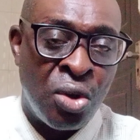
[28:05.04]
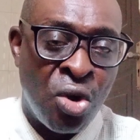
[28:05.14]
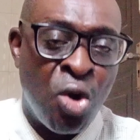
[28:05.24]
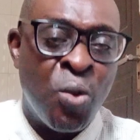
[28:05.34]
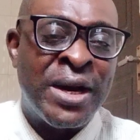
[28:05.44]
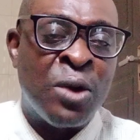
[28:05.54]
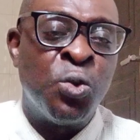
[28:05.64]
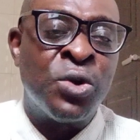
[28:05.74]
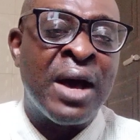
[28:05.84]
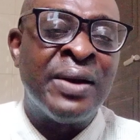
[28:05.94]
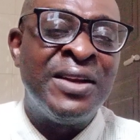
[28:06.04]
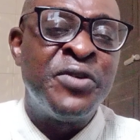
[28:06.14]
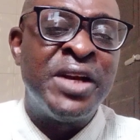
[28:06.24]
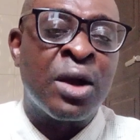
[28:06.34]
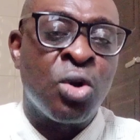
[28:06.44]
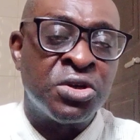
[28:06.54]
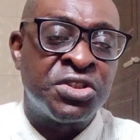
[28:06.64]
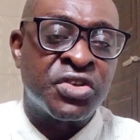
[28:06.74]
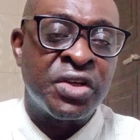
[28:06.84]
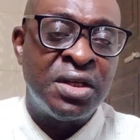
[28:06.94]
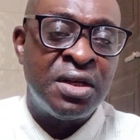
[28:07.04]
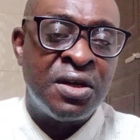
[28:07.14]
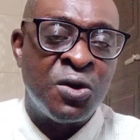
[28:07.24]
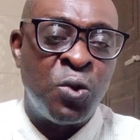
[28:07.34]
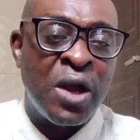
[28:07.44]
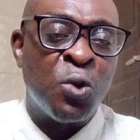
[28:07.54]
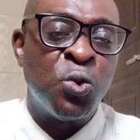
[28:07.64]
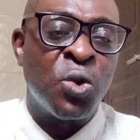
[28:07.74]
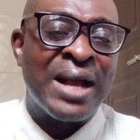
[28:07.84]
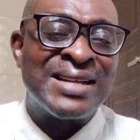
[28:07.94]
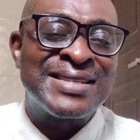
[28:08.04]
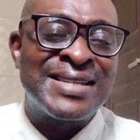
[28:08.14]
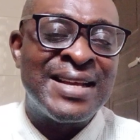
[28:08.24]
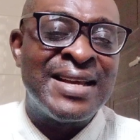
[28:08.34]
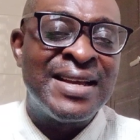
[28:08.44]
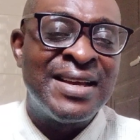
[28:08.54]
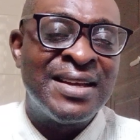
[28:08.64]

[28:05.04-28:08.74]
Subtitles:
or whether we will now live in a country where we can say